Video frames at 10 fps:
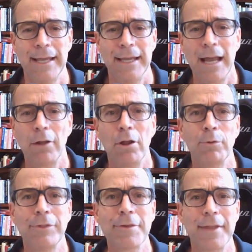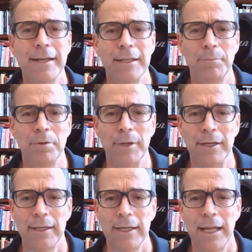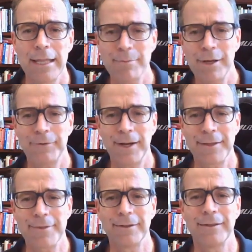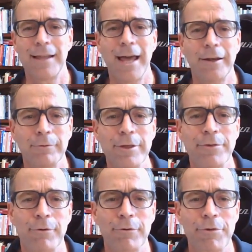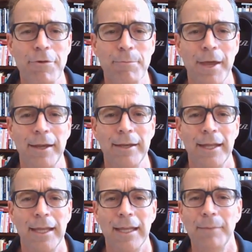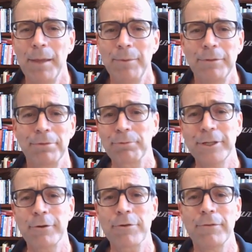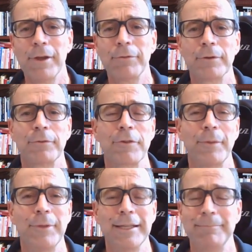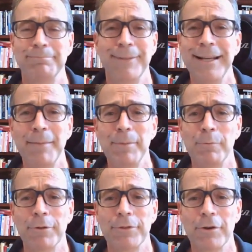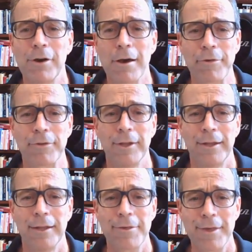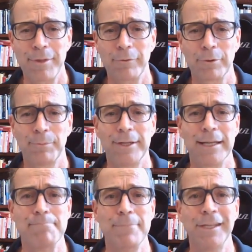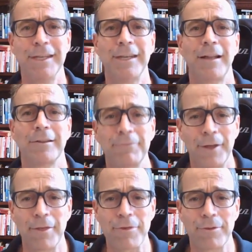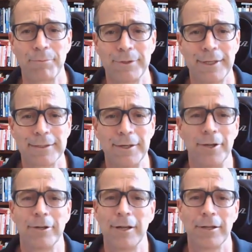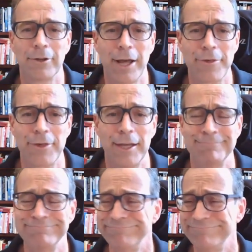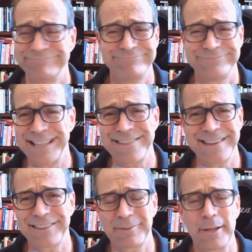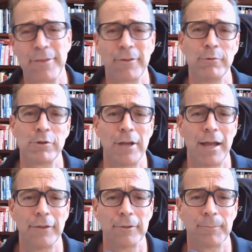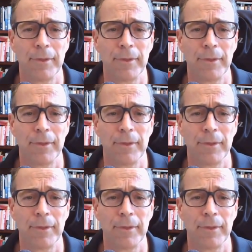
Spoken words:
And how long would this take to implement? And you might find it's a lot of resources spent and maybe 3 years of effort for something that might not be worth the cost. Seems like we're building $1 million fence to protect a $100 asset. That's not the right solution either.